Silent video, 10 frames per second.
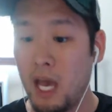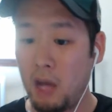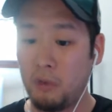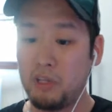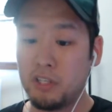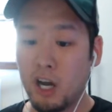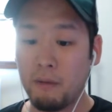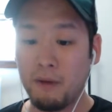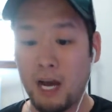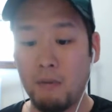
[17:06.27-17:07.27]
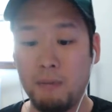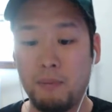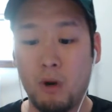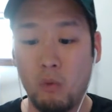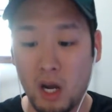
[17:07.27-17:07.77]
And when you talk about how many
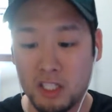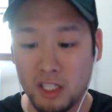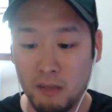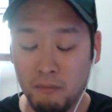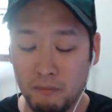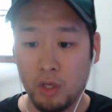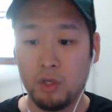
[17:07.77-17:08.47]
people are watching them,